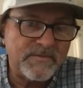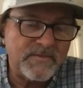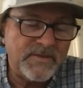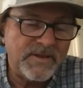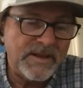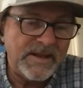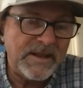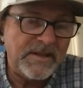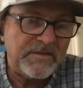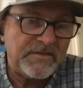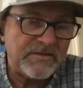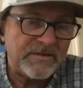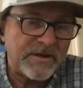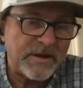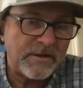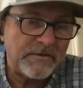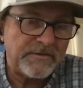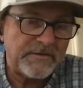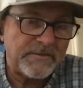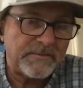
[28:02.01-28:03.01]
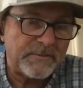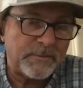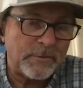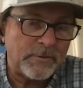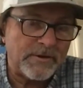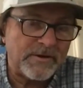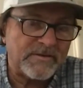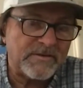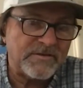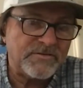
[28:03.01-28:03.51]
the east coast of
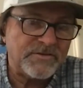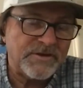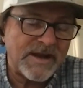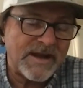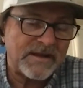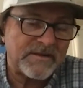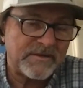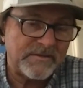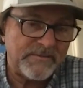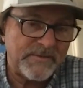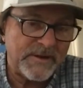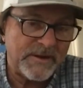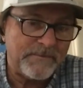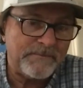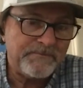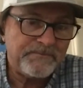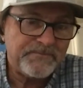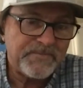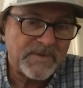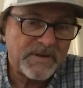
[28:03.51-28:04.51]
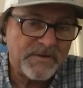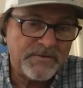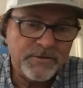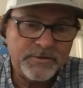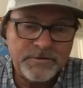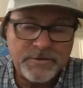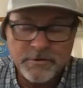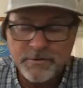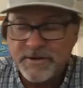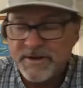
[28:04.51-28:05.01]
Florida to Jacksonville.
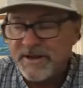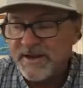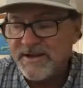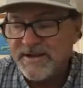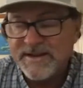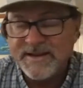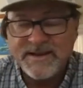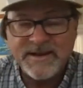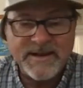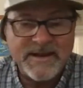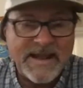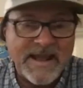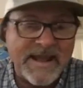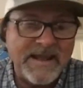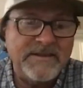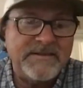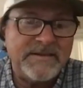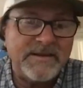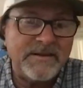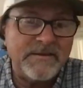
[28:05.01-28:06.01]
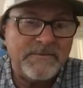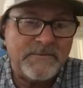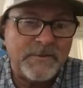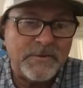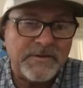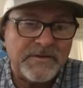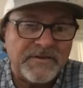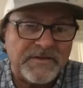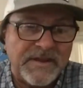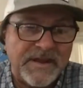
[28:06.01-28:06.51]
You're doing it in an
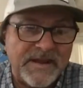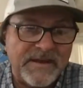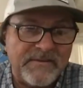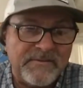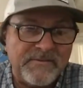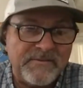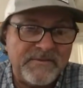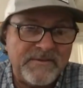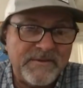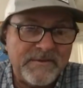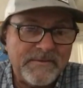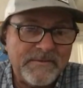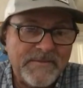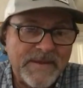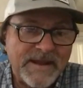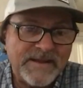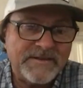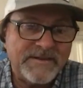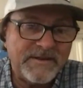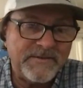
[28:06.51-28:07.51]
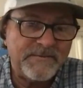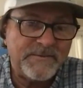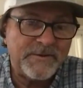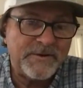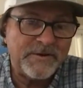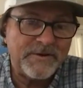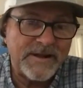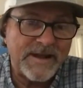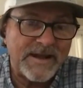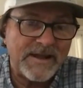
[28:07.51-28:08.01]
18-foot skiff, 18
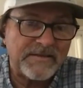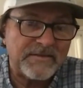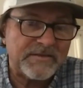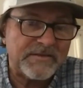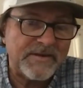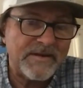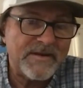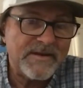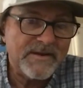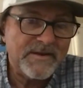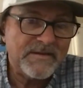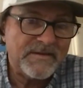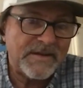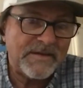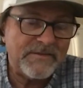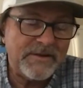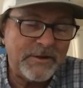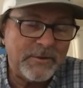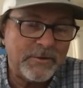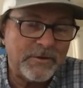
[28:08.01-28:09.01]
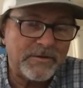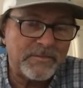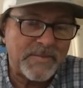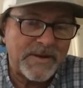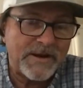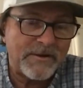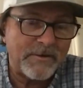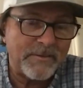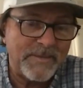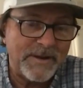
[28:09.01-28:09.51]
foot or less, 70
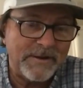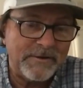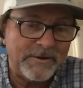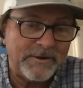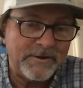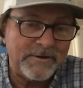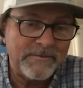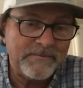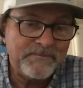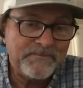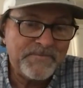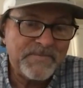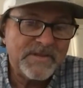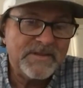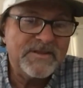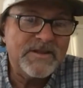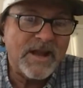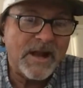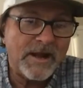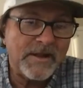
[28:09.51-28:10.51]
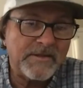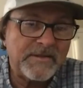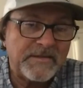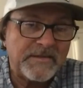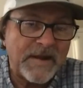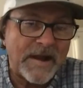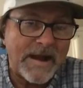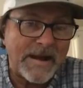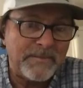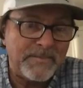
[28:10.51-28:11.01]
horsepower motor,
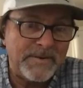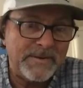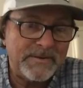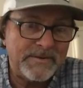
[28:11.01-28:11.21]
nonstop.